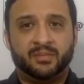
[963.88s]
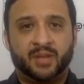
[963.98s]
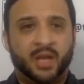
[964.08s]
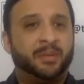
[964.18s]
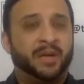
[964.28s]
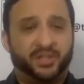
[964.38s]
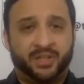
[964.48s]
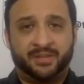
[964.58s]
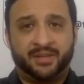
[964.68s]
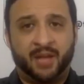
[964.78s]
Okay,
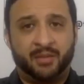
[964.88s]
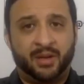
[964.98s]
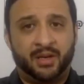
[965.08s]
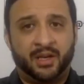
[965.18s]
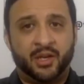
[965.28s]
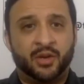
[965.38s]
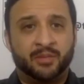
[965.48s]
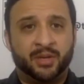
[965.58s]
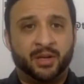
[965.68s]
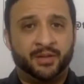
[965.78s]
Pasha, how about your
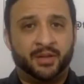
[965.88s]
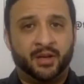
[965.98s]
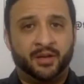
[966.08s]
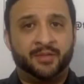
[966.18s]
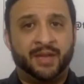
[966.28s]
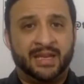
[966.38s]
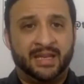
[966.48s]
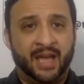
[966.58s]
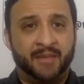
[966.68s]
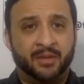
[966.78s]
input on Vahid
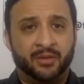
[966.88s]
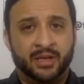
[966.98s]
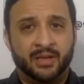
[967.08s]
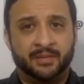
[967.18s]
Amiri?